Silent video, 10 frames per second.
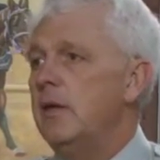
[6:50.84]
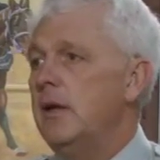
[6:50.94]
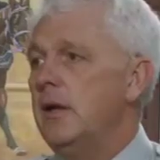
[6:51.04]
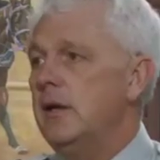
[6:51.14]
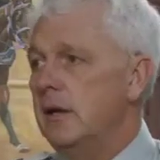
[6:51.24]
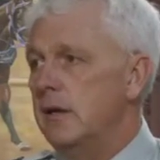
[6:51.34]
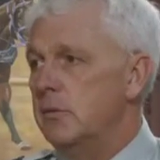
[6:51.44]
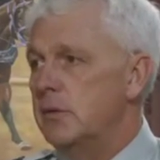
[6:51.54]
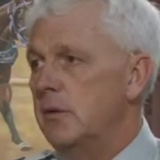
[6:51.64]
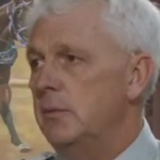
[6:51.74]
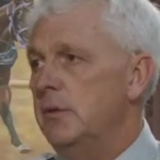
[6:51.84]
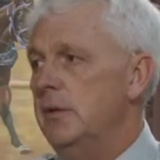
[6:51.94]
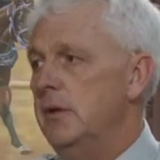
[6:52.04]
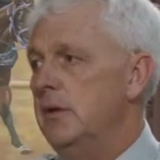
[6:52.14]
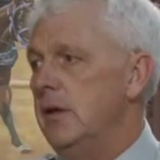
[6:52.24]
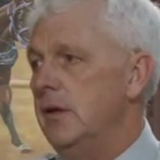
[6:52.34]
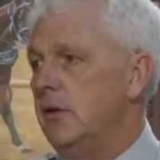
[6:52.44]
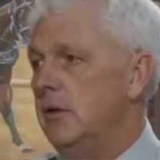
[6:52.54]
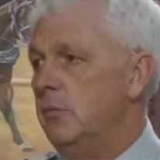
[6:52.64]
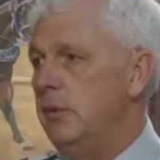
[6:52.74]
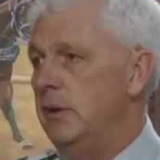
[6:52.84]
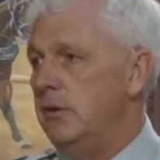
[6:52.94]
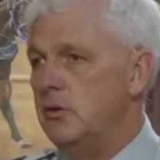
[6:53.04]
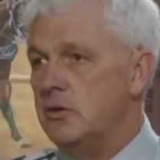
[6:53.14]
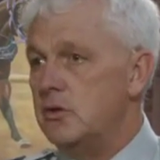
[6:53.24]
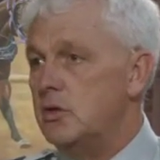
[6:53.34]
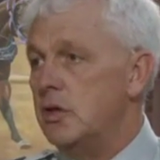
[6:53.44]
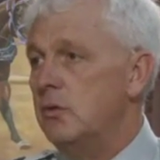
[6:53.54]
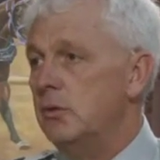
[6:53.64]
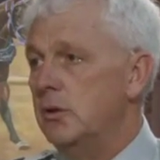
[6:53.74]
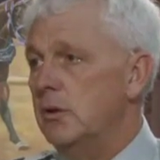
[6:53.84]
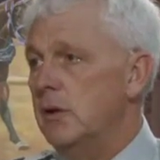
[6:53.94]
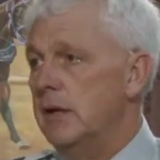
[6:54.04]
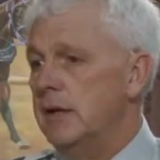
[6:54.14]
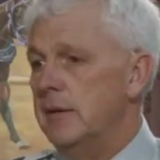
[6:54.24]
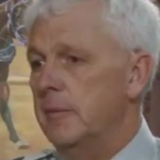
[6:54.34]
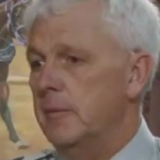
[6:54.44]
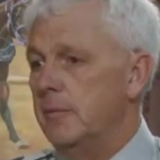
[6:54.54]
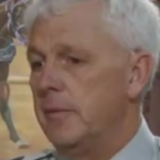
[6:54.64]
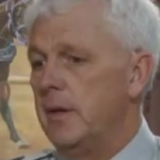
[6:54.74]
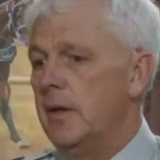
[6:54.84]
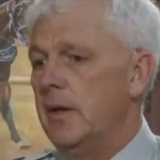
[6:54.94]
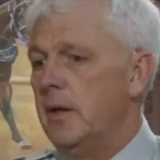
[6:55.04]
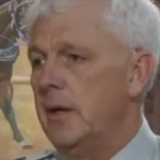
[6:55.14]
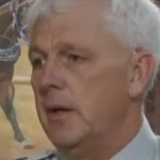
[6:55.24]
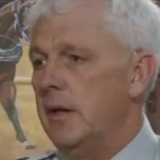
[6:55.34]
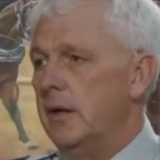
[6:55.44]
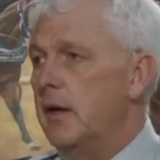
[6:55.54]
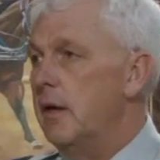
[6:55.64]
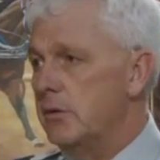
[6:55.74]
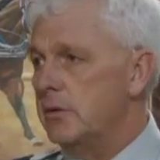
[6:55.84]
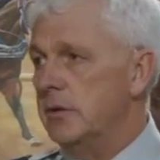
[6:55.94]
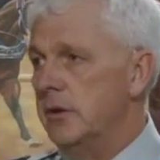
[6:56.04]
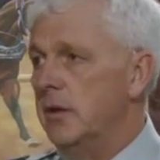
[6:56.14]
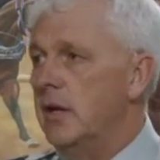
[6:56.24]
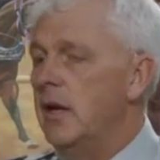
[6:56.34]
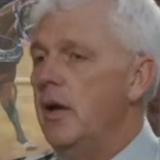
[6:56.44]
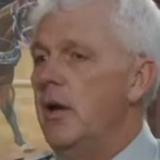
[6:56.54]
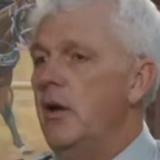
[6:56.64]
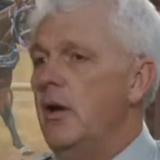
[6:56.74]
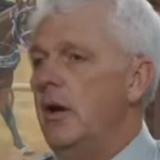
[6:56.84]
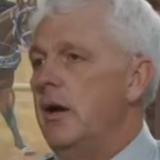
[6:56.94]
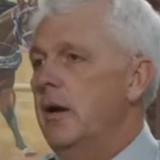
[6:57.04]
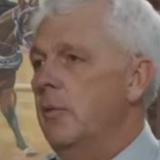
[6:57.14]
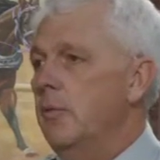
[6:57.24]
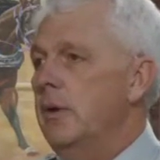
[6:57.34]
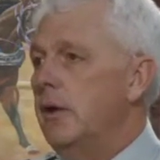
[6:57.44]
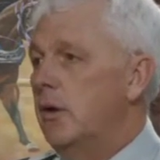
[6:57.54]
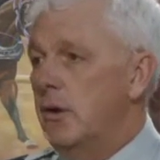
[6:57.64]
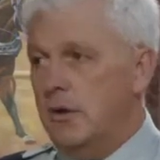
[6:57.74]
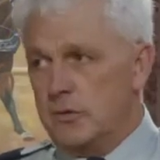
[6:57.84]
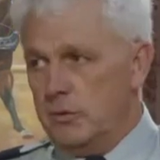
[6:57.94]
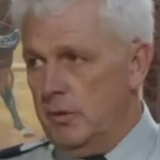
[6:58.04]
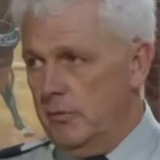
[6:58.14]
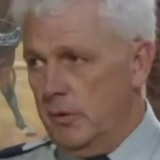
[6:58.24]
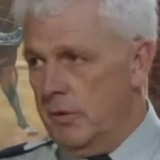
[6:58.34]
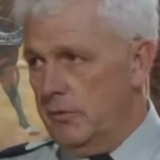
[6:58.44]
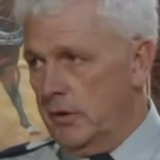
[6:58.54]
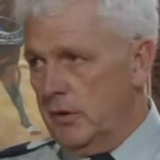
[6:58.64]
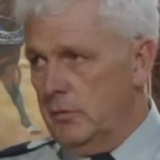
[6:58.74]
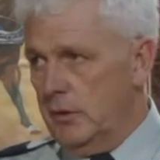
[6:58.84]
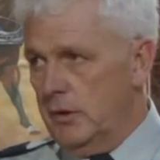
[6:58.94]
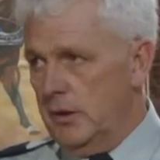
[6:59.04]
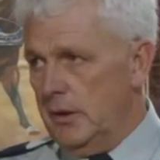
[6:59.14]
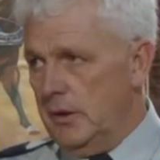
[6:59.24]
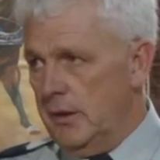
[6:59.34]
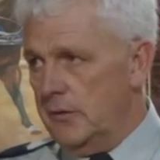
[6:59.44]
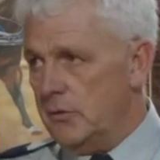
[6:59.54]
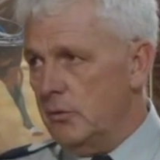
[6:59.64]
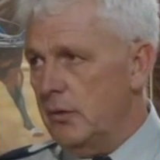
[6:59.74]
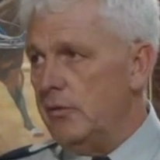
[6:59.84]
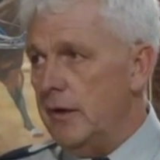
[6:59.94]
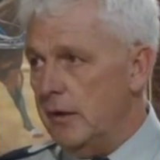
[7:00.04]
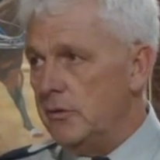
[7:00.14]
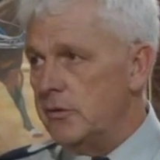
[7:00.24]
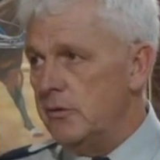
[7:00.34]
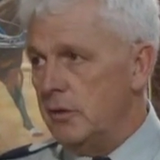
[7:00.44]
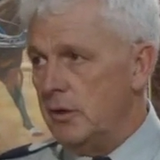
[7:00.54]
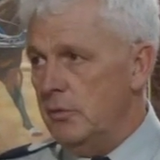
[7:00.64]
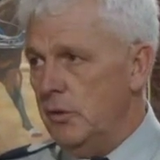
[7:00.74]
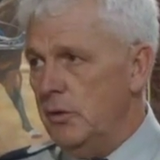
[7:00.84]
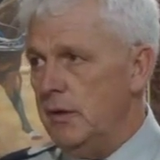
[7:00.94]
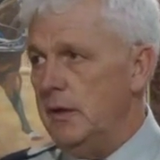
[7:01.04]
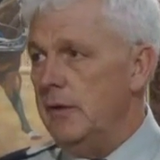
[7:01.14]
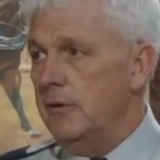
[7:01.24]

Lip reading: income supplement, it could be just general counseling. It could also involve the community. And so if elders of the community and